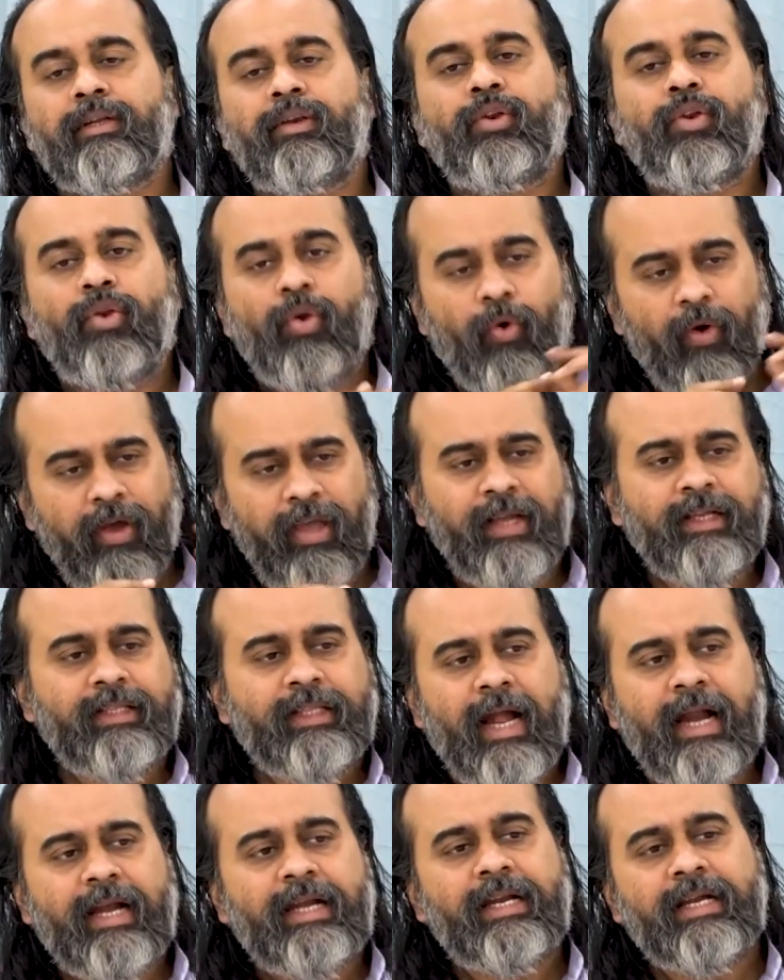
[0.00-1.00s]
Knowing
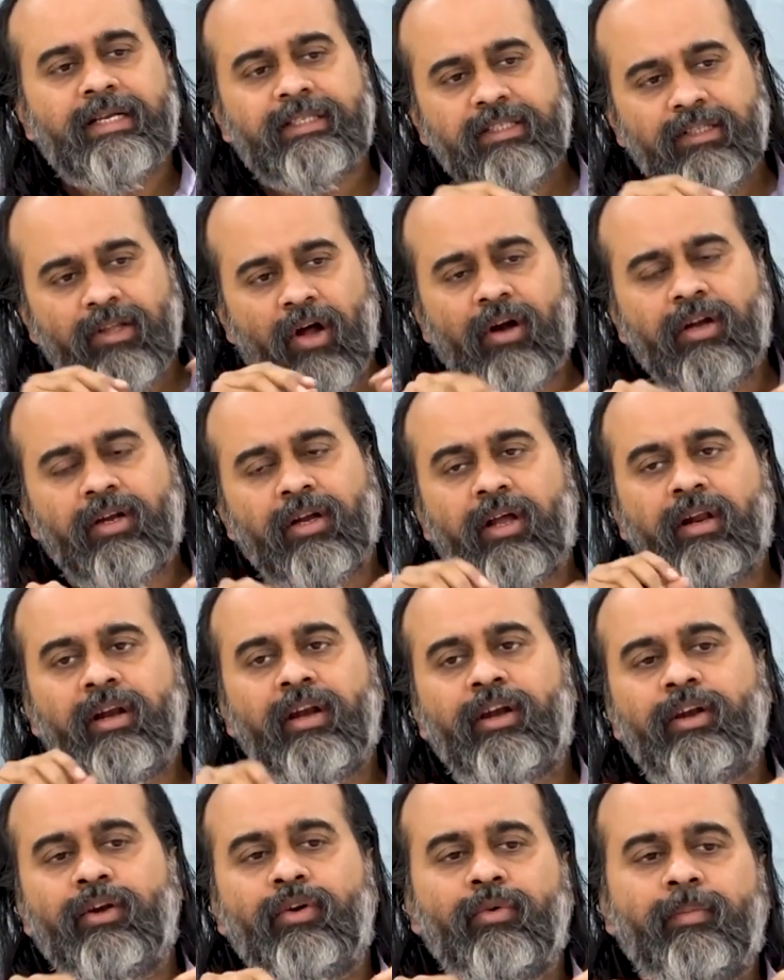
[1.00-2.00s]
that does not
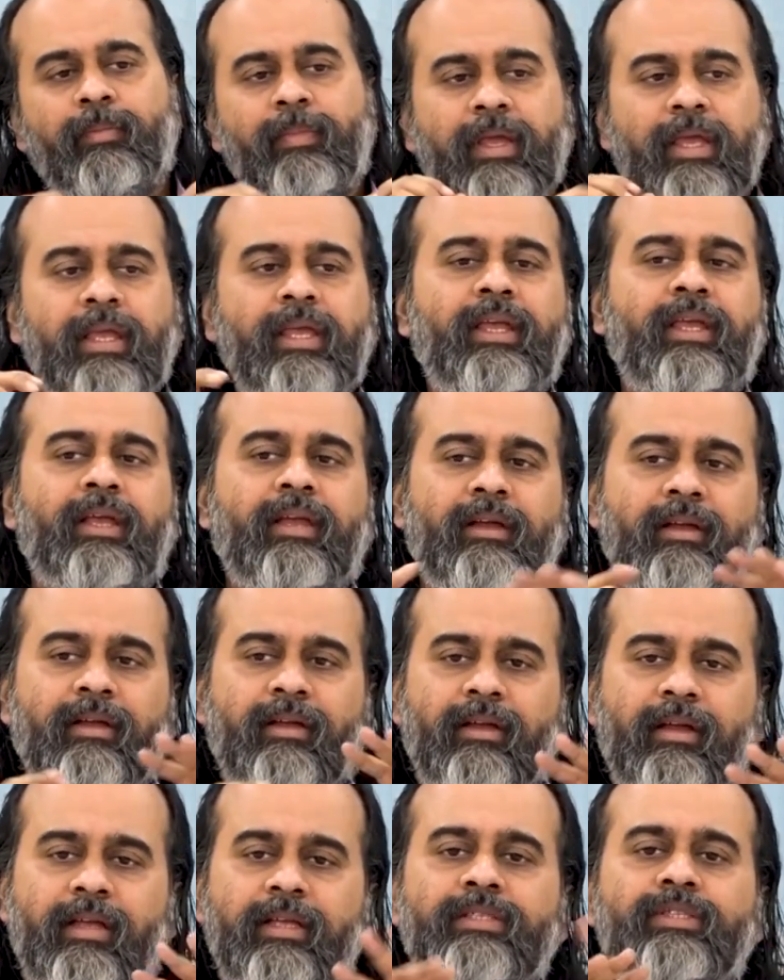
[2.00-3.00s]
turn into
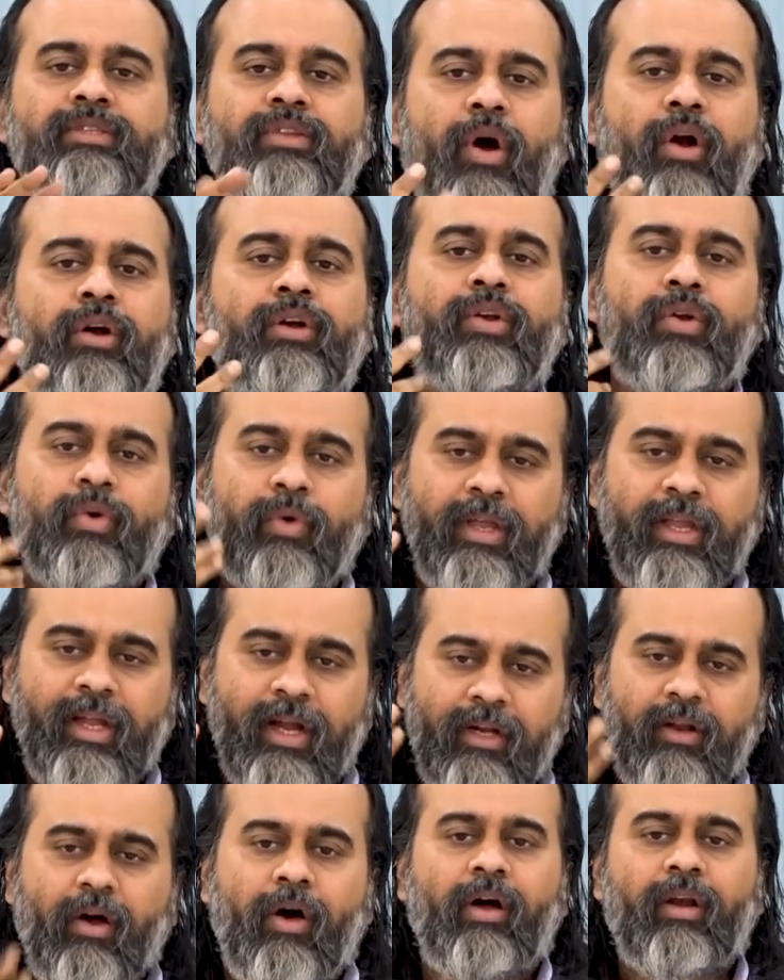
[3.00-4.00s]
being is not knowing
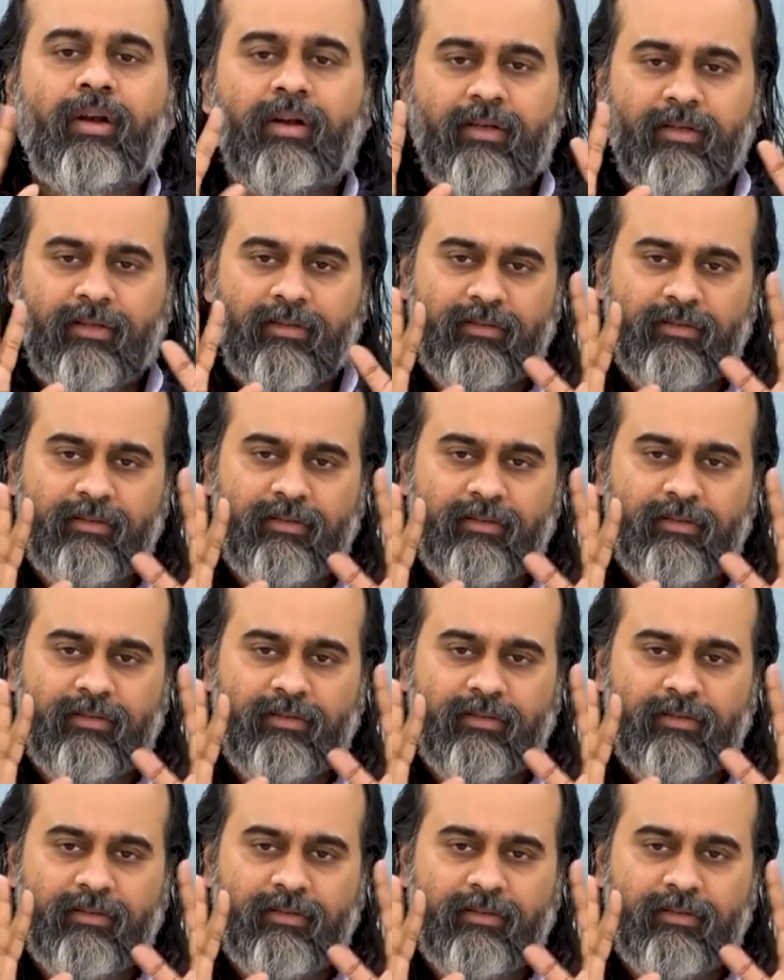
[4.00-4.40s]
at all.